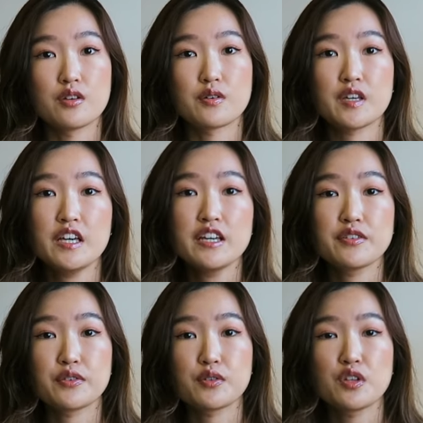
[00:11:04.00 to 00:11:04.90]

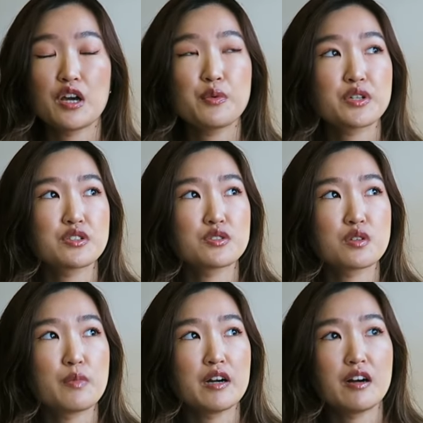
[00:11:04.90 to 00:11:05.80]
Okay, so now we're going to talk
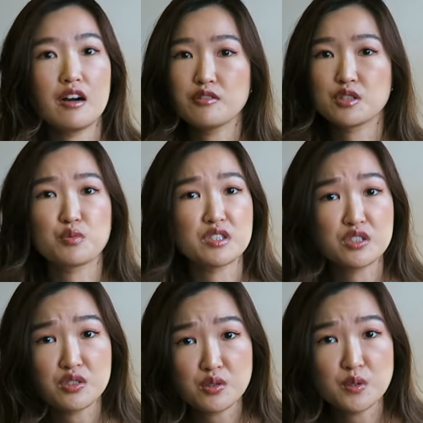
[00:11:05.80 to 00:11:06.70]
about how did we
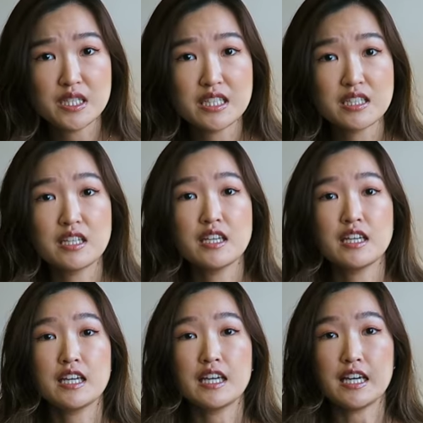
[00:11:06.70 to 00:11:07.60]
do it,
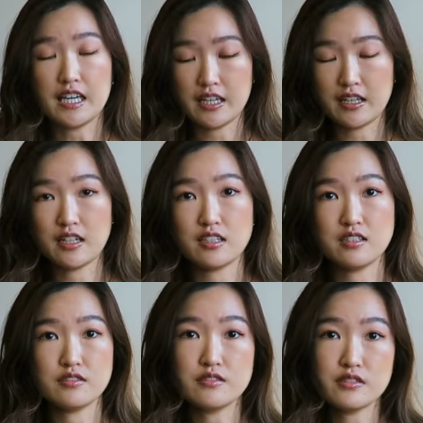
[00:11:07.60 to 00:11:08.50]

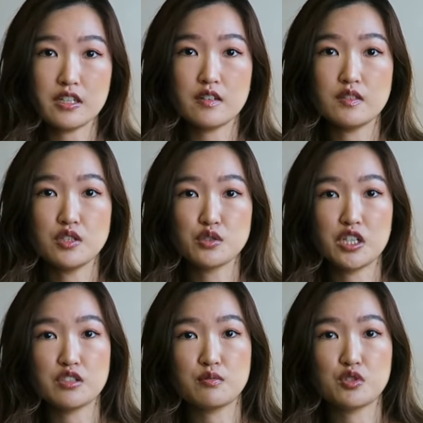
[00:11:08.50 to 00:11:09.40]
and I have a little
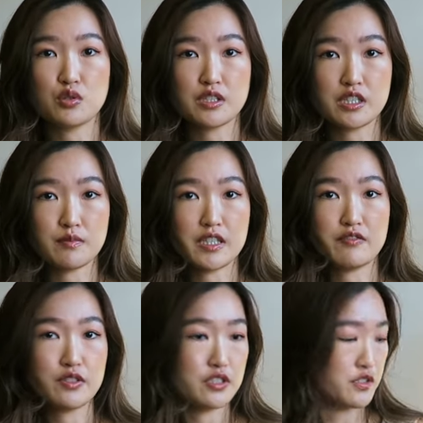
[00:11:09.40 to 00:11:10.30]
gentleman joining me
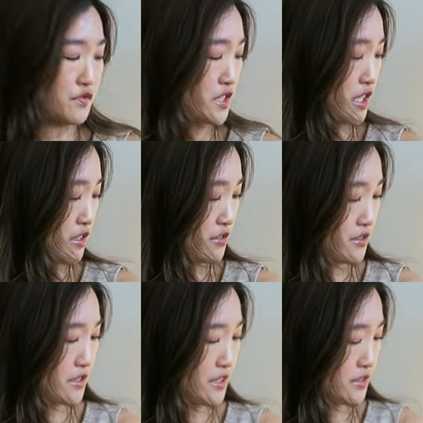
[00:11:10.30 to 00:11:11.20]
for this video.
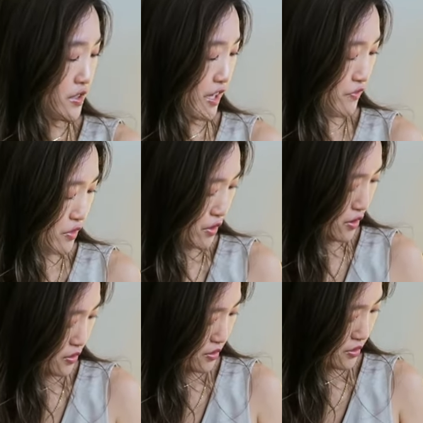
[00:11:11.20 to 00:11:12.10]
It's nice to have you
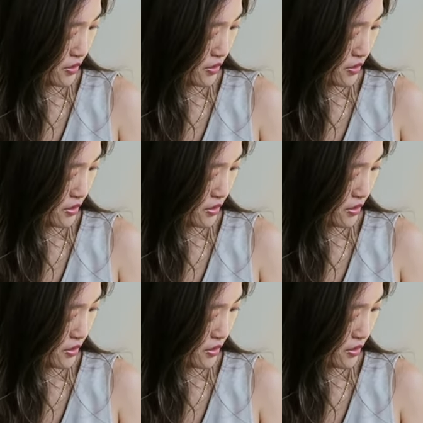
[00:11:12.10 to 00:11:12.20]
here,